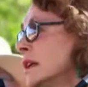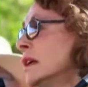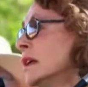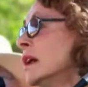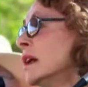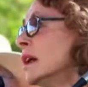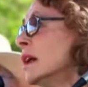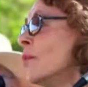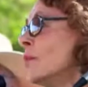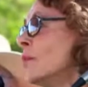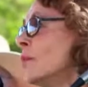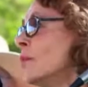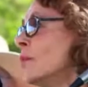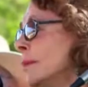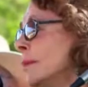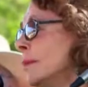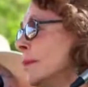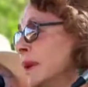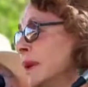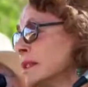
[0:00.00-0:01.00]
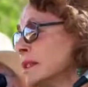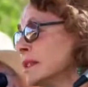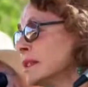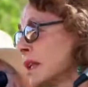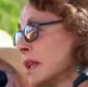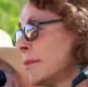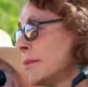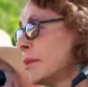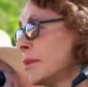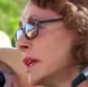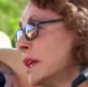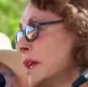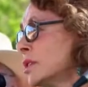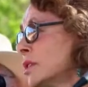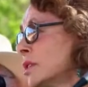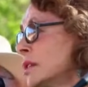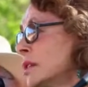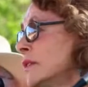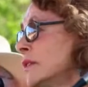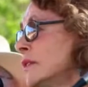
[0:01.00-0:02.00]
the biggest operation of the
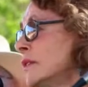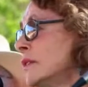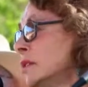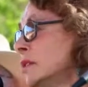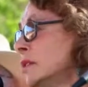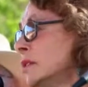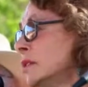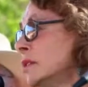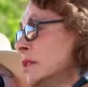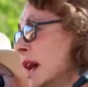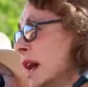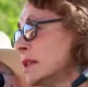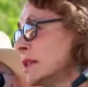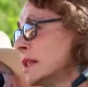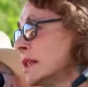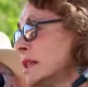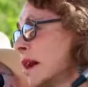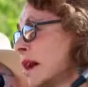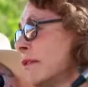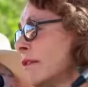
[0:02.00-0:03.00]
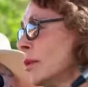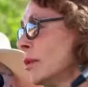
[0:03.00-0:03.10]
United States government after